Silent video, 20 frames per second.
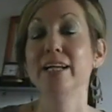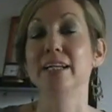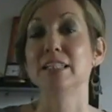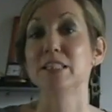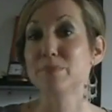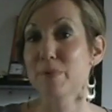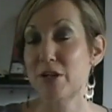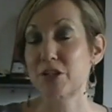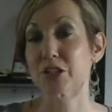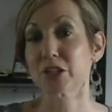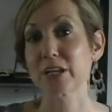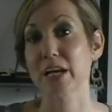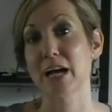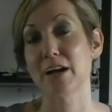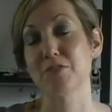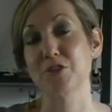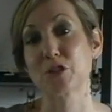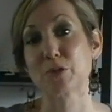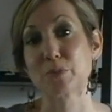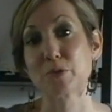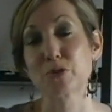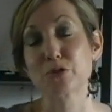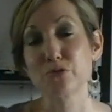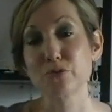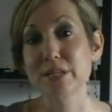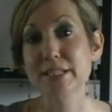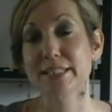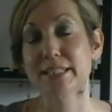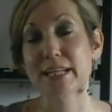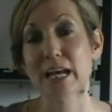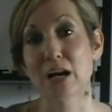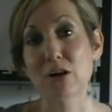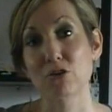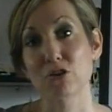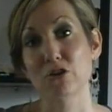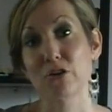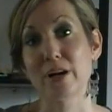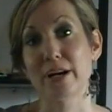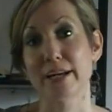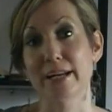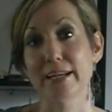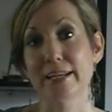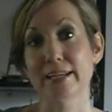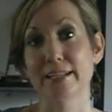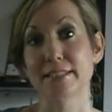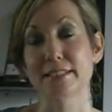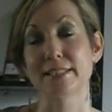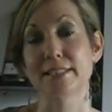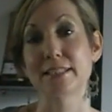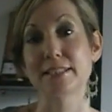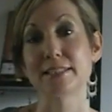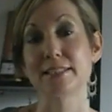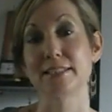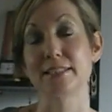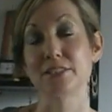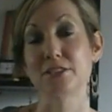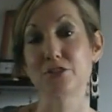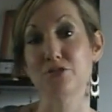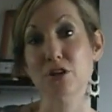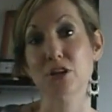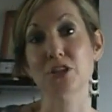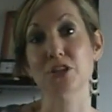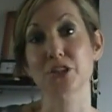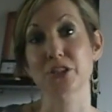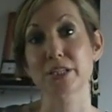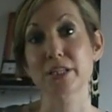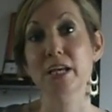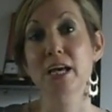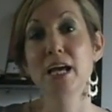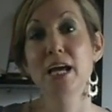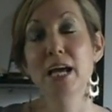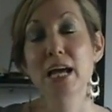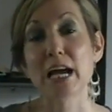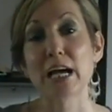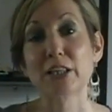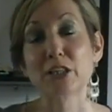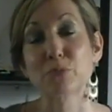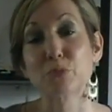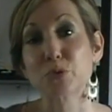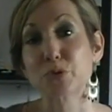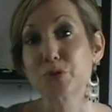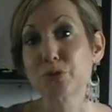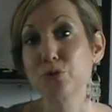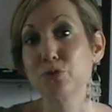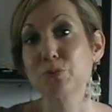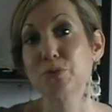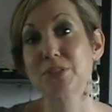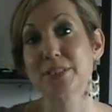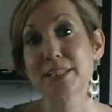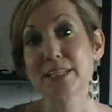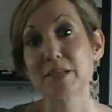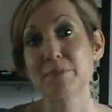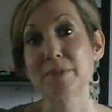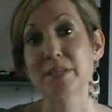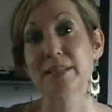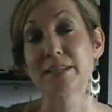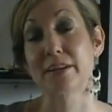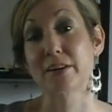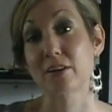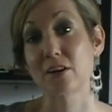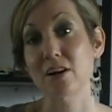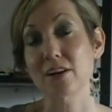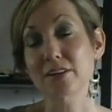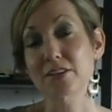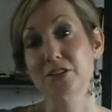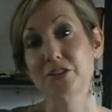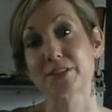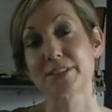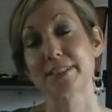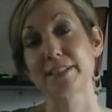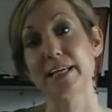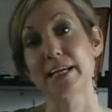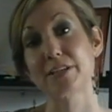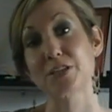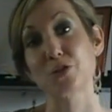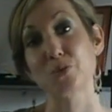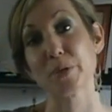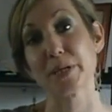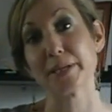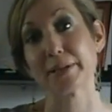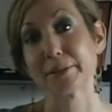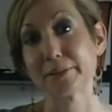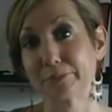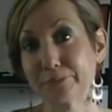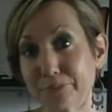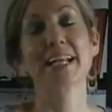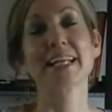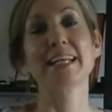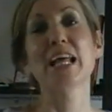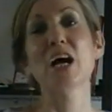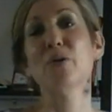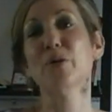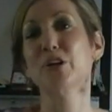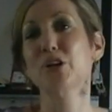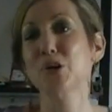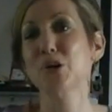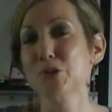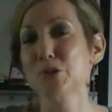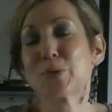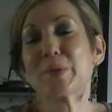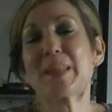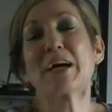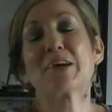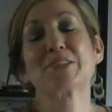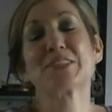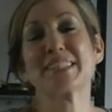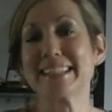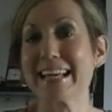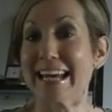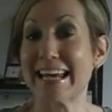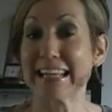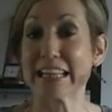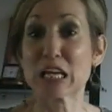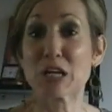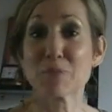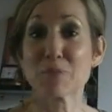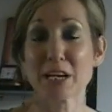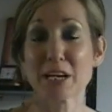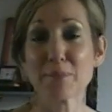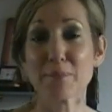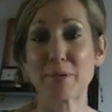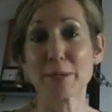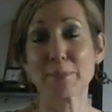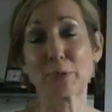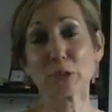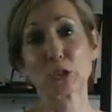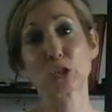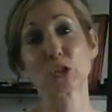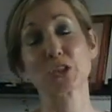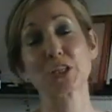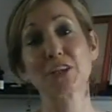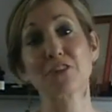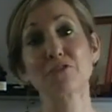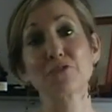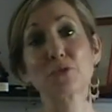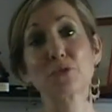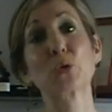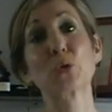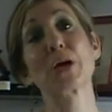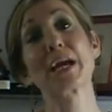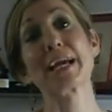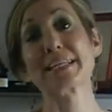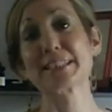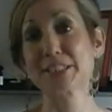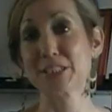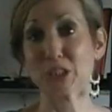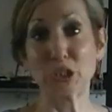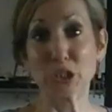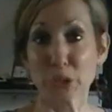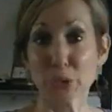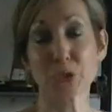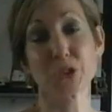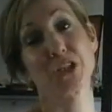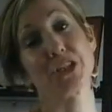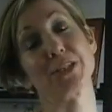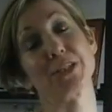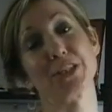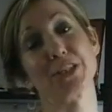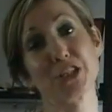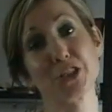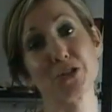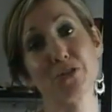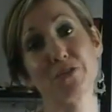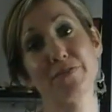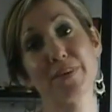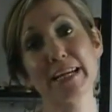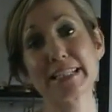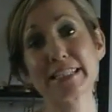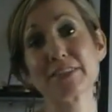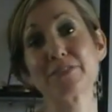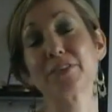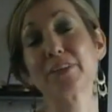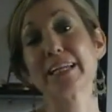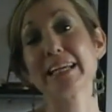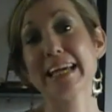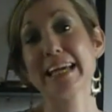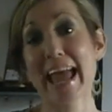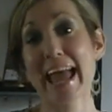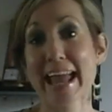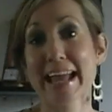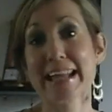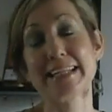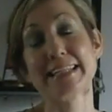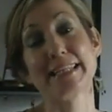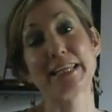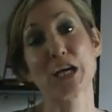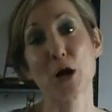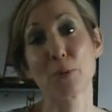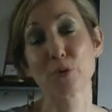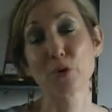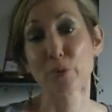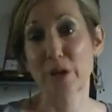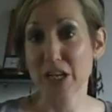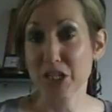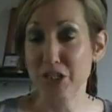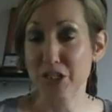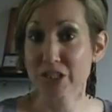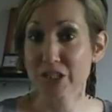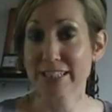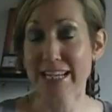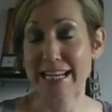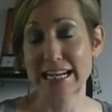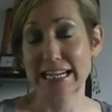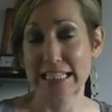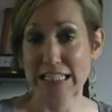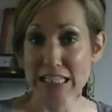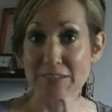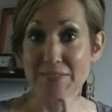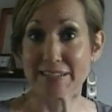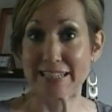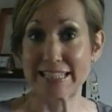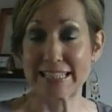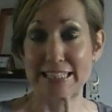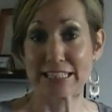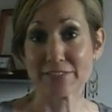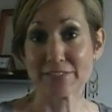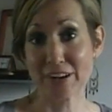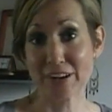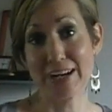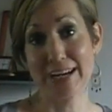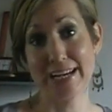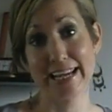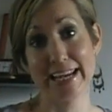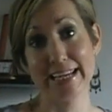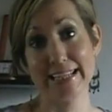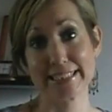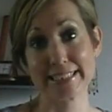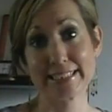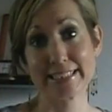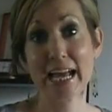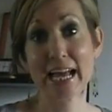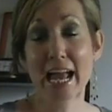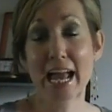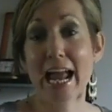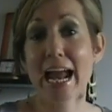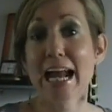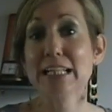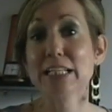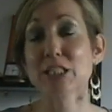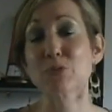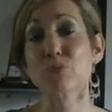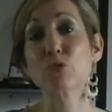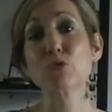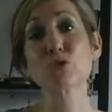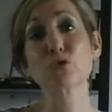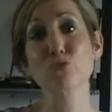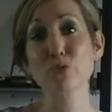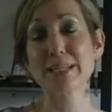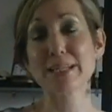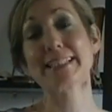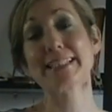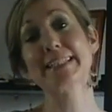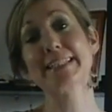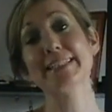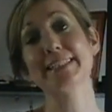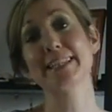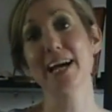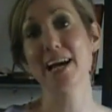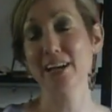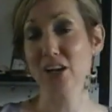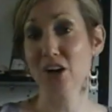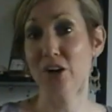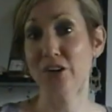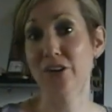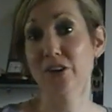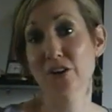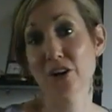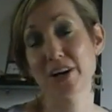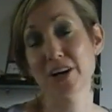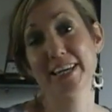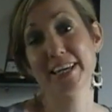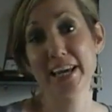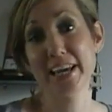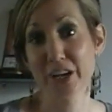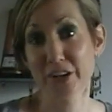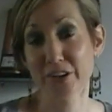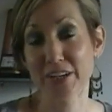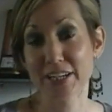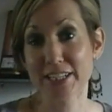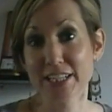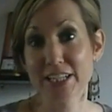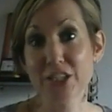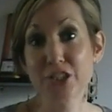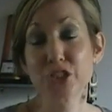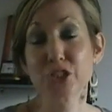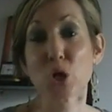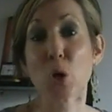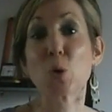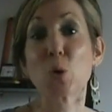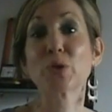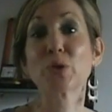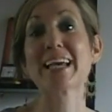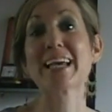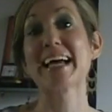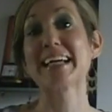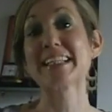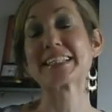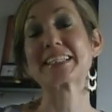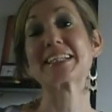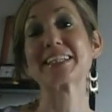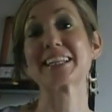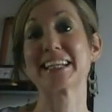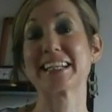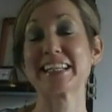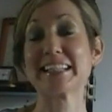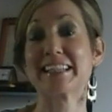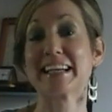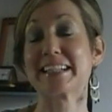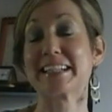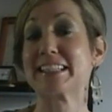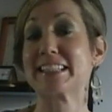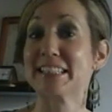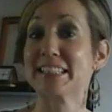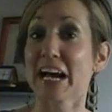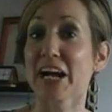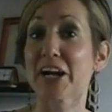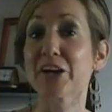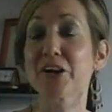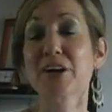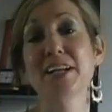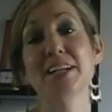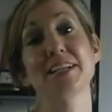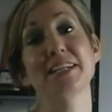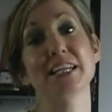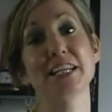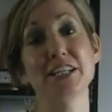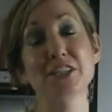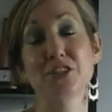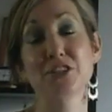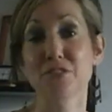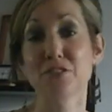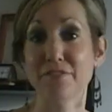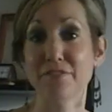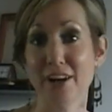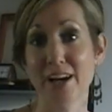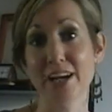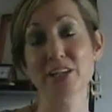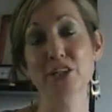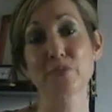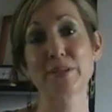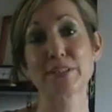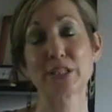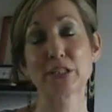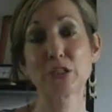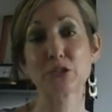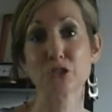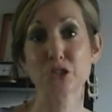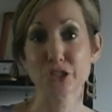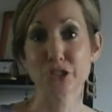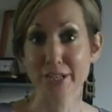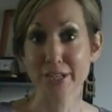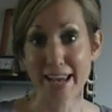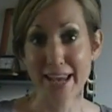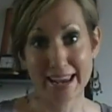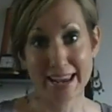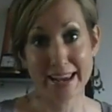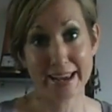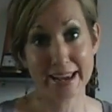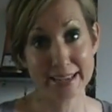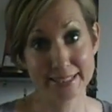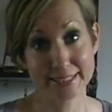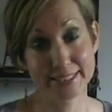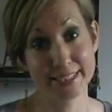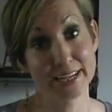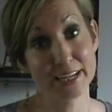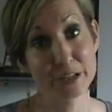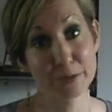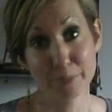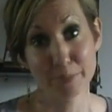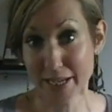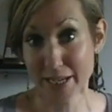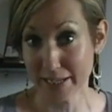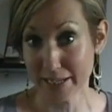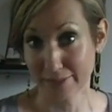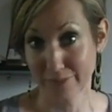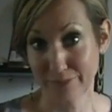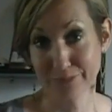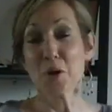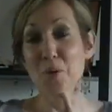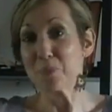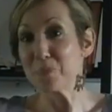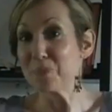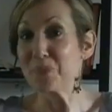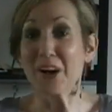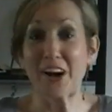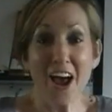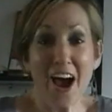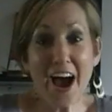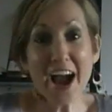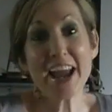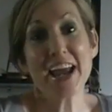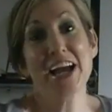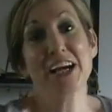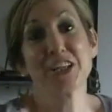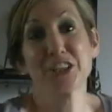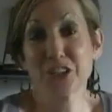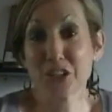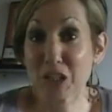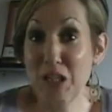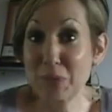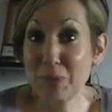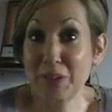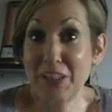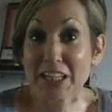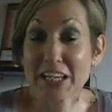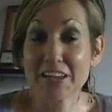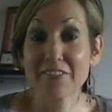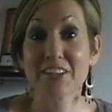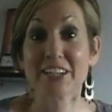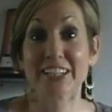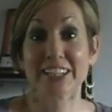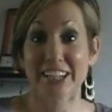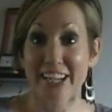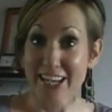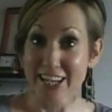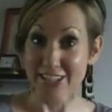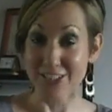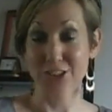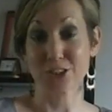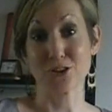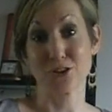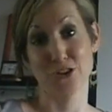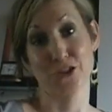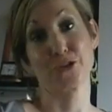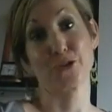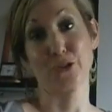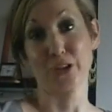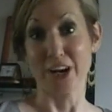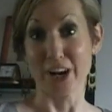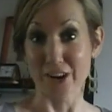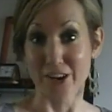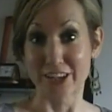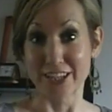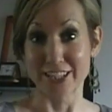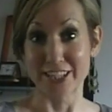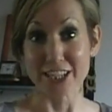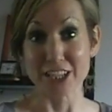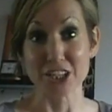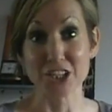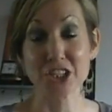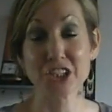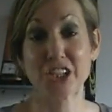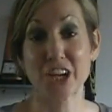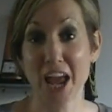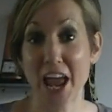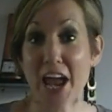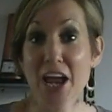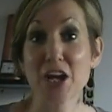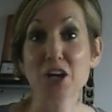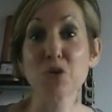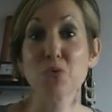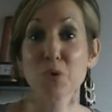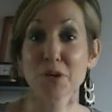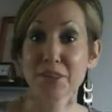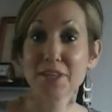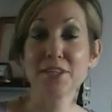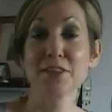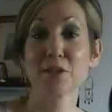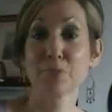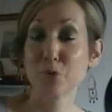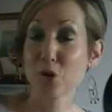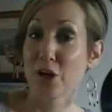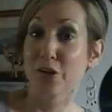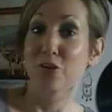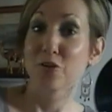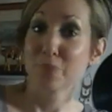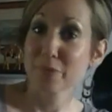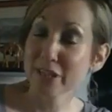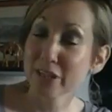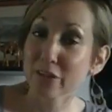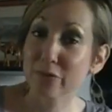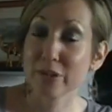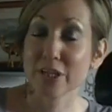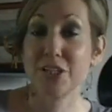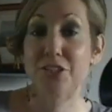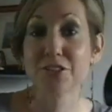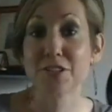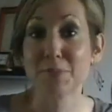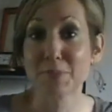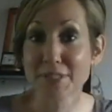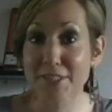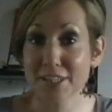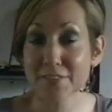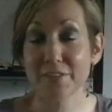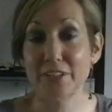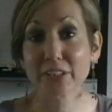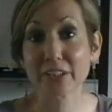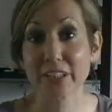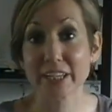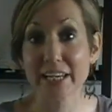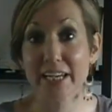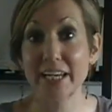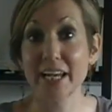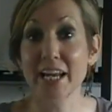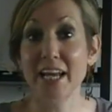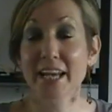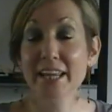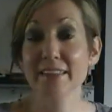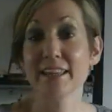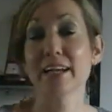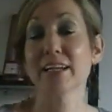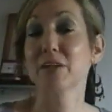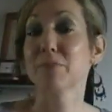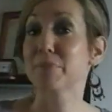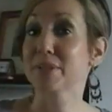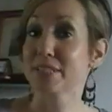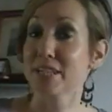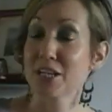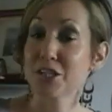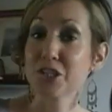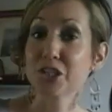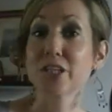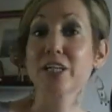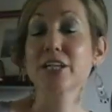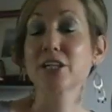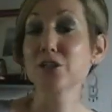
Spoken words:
especially after the most recent outcry against its destruction at the Mosul Museum in Iraq just last week. Now, it goes without saying that many people are looking for a solution to effectively end the operations and activities of IS, and this most recent attack on Iraqi heritage has only escalated that desire and need to find a resolution ASAP. But I actually believe that it is cultural heritage, and within the broader MENA region specifically, that can potentially